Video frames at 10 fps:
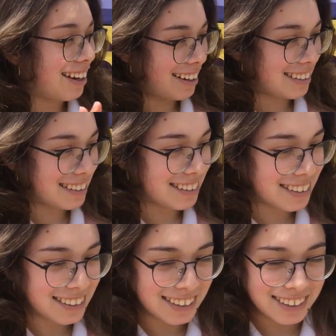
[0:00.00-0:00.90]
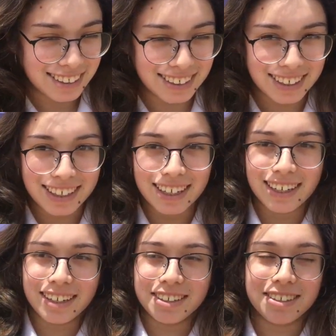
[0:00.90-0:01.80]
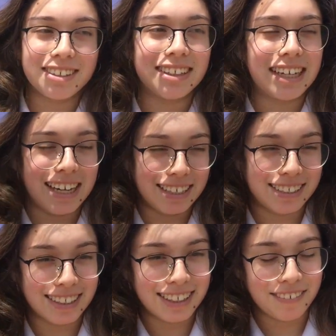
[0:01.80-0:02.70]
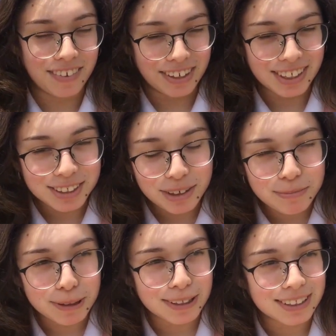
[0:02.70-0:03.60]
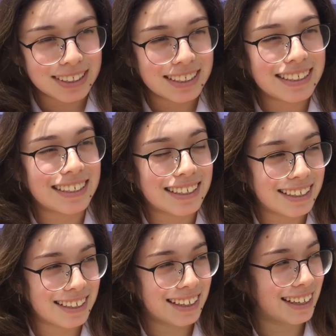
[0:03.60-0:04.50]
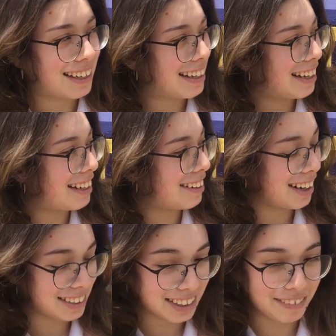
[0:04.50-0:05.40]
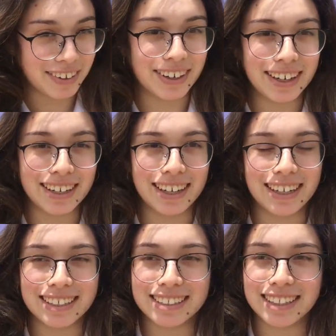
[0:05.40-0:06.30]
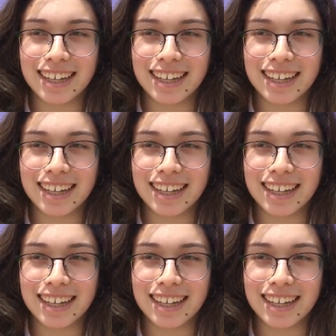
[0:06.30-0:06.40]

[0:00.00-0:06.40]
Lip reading: Oscar, you're actually a very sweet person, and you're actually very nice.